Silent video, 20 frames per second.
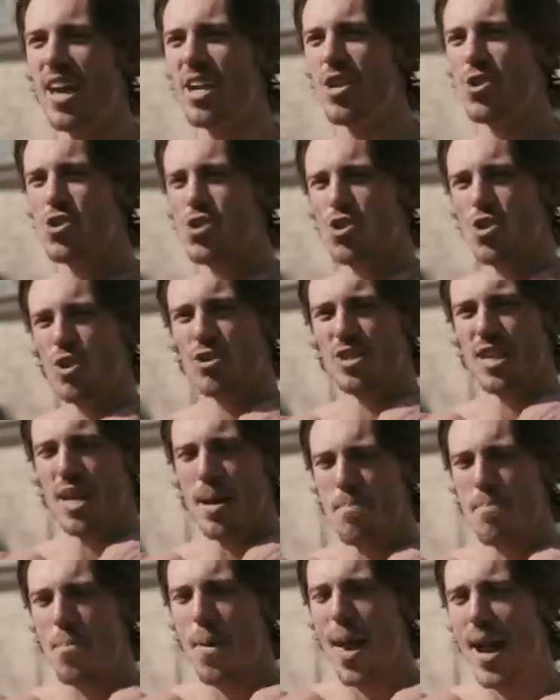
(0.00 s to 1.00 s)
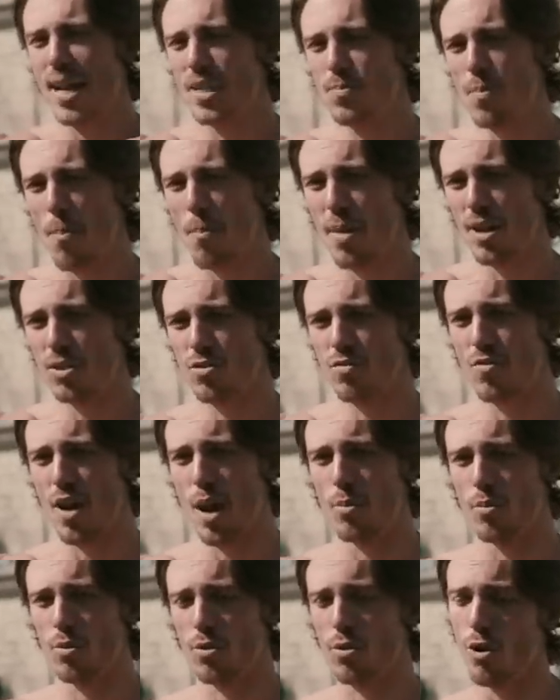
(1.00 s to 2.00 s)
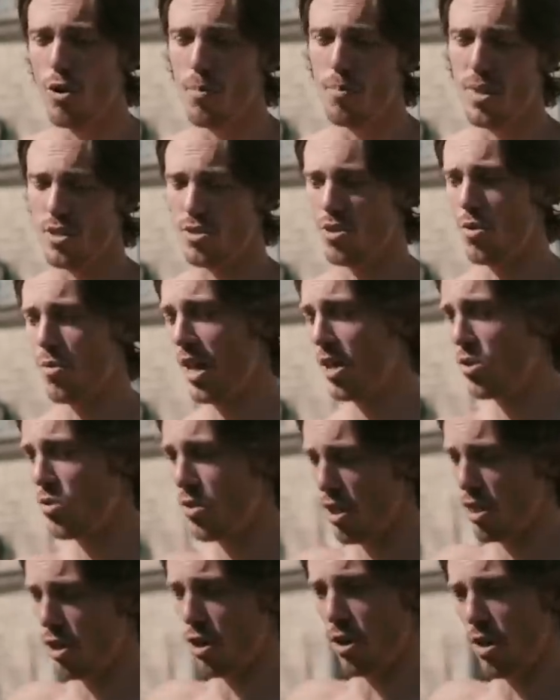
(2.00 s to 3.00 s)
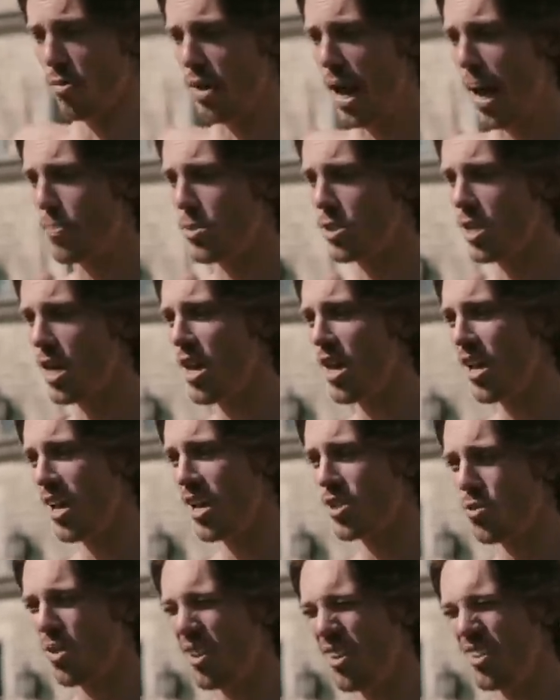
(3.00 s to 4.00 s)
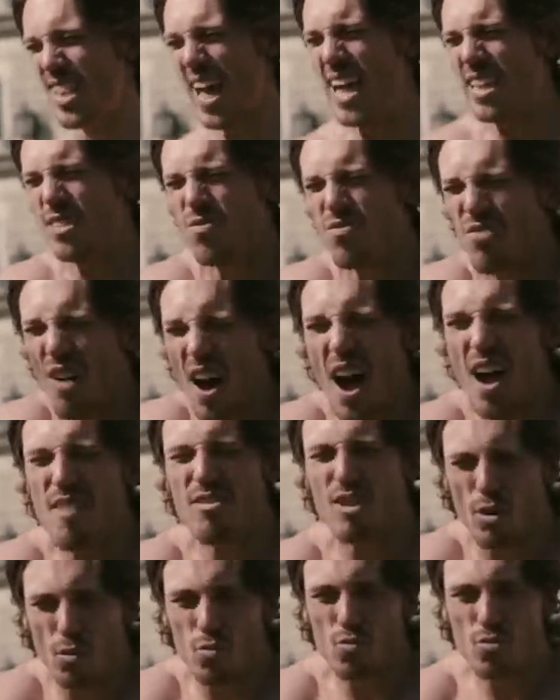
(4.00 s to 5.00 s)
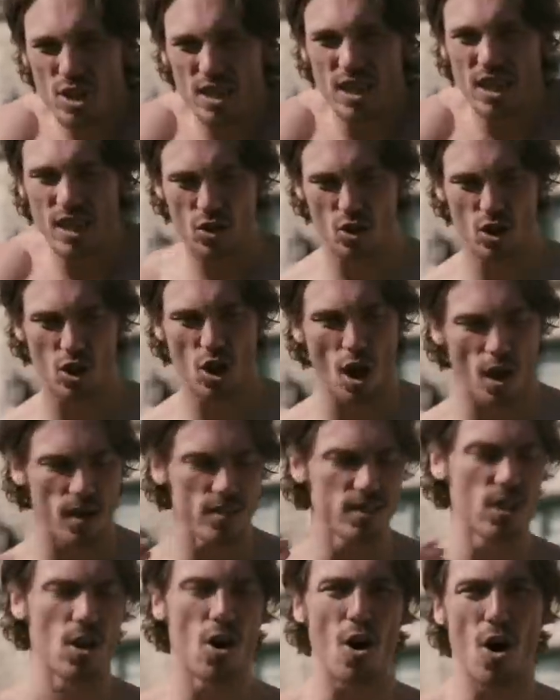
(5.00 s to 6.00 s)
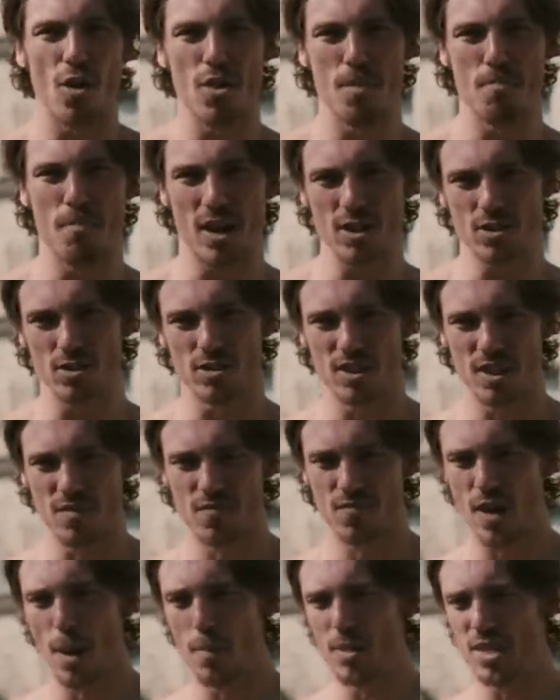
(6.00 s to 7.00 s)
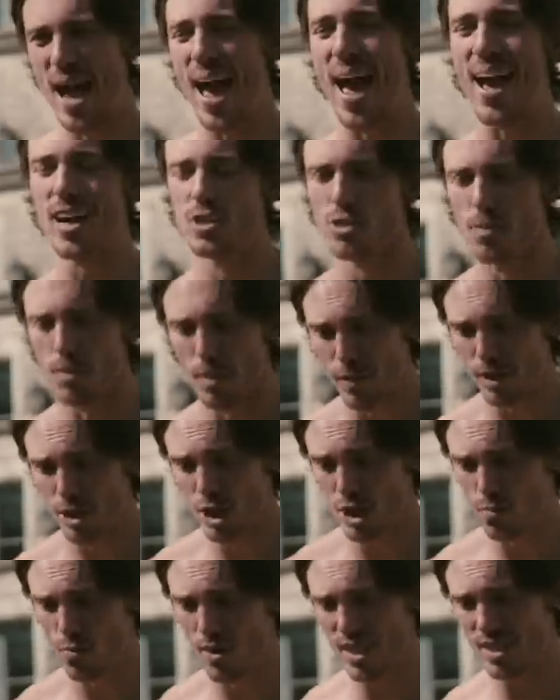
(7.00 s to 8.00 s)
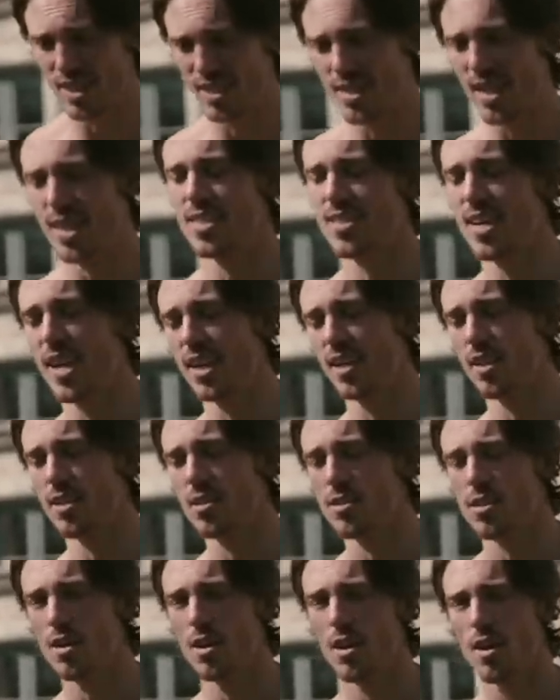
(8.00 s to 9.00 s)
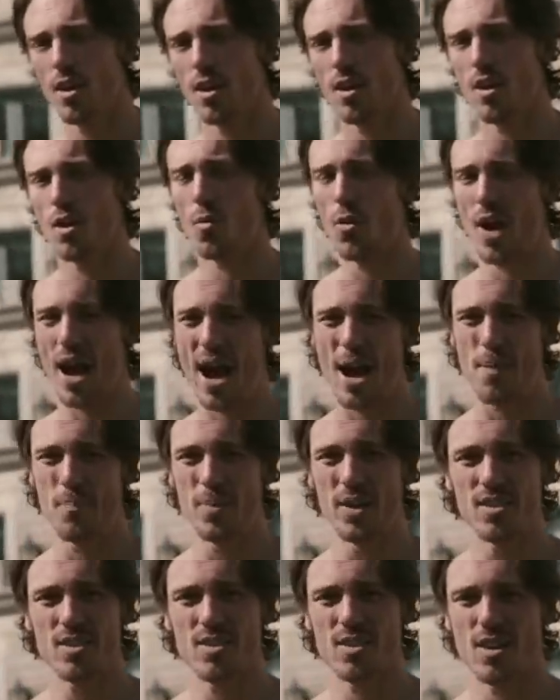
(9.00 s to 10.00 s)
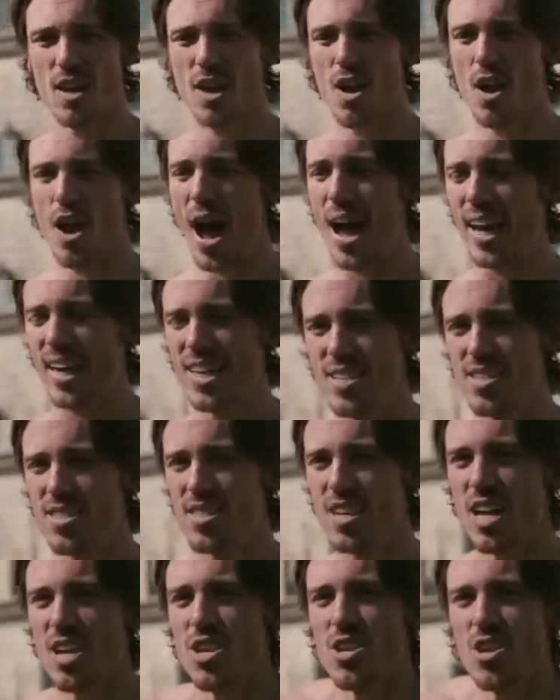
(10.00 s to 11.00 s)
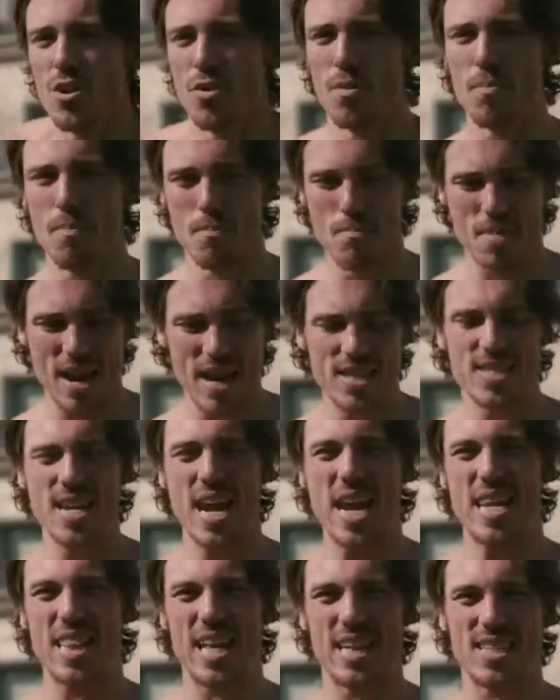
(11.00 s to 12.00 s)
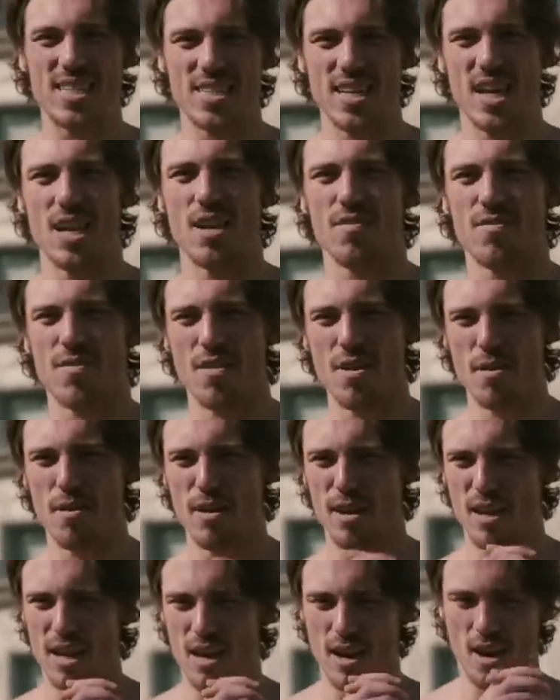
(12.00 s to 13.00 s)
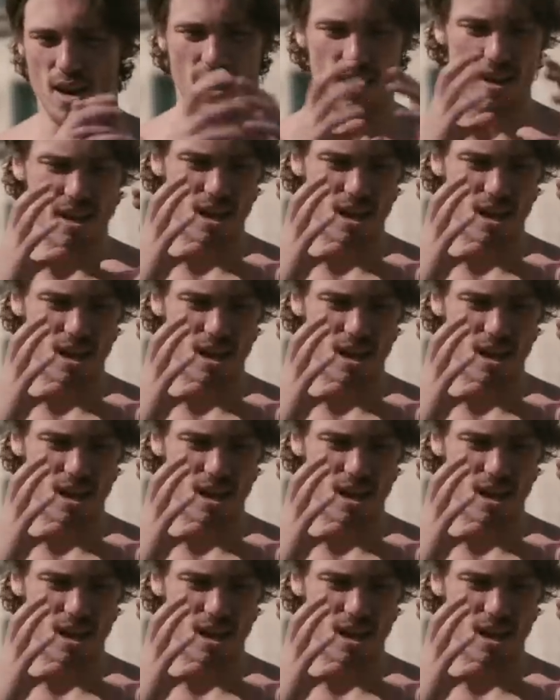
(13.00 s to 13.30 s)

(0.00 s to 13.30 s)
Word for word: it ensures you get maximum muscle fiber recruitment. So when I do the 30 reps, it's one of those last five that are really causing all the muscles to come into action. But by just resting 10 seconds, what happens? I continue maintaining that state of uh,